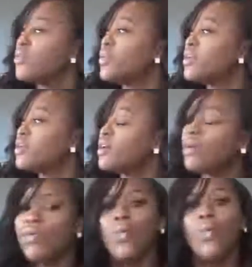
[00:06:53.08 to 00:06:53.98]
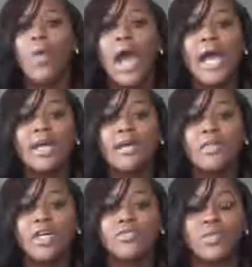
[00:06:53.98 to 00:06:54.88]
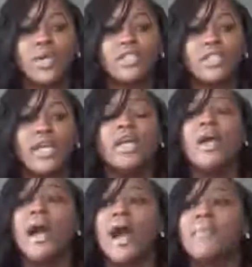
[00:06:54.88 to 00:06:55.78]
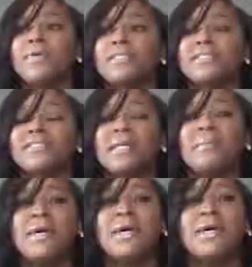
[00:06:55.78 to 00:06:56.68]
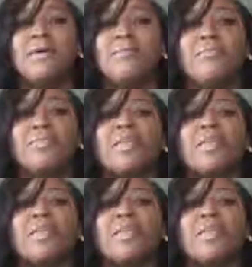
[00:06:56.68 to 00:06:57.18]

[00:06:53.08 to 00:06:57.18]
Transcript: what, I am lost for words today. I put some oh